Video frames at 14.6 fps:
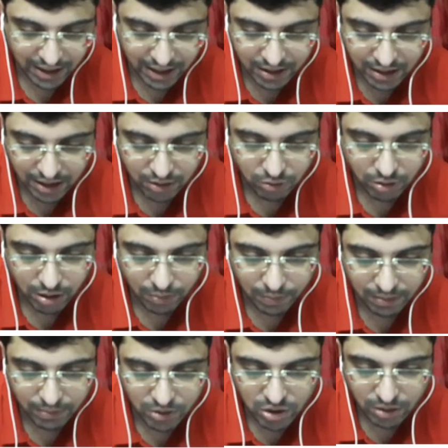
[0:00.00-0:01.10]
and then you will
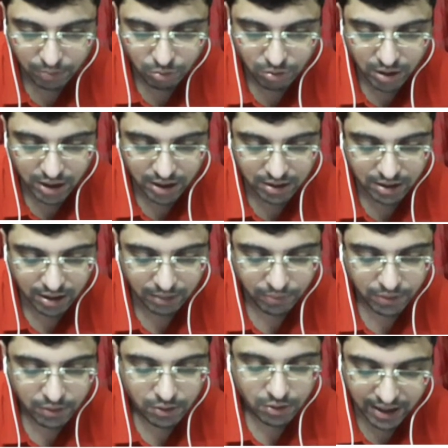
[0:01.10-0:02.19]
play bishop to d3.
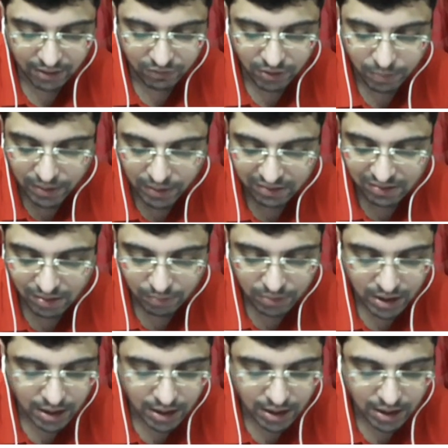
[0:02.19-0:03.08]
If he plays something